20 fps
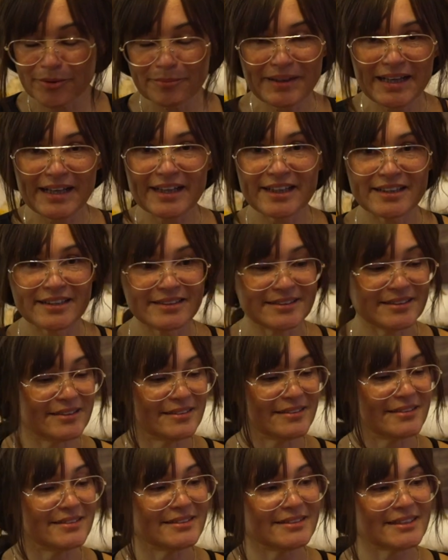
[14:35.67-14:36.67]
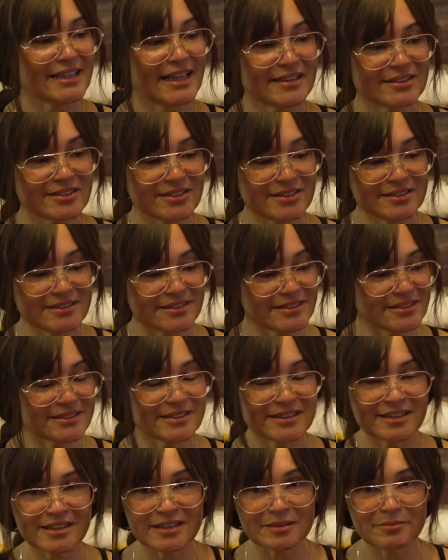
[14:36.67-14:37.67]
my sandals
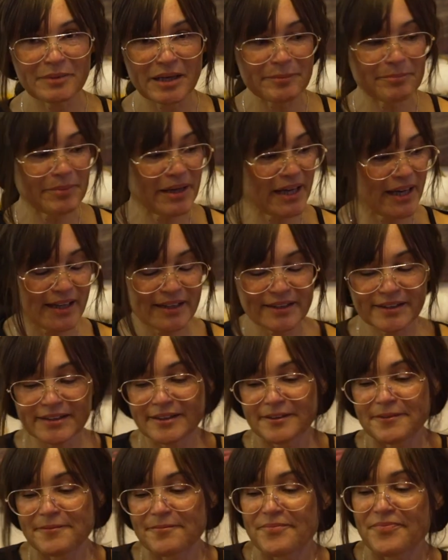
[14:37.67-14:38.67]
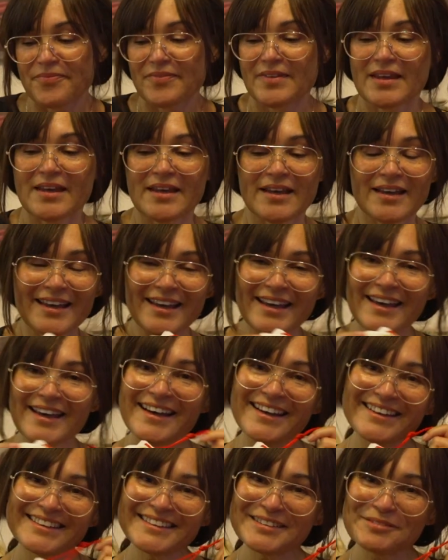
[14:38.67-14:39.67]
in my pack
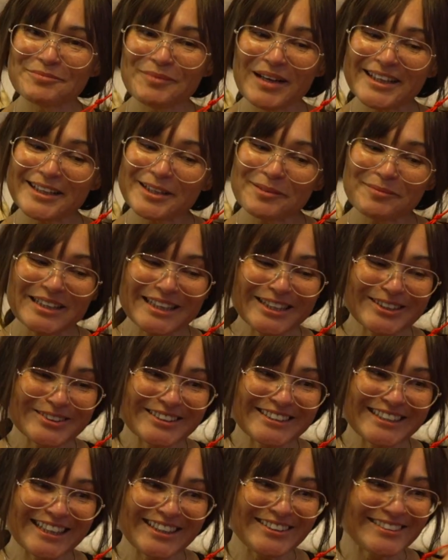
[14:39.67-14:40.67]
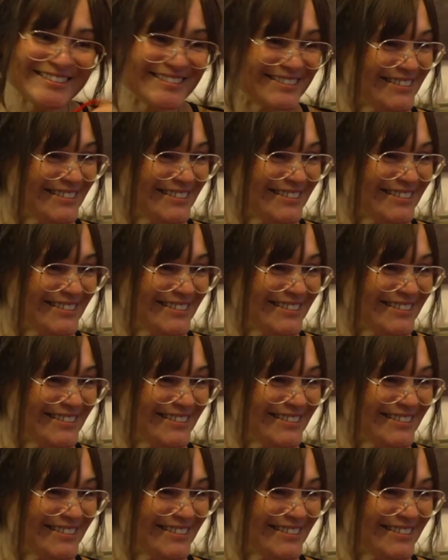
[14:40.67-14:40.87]
and my Camino shell.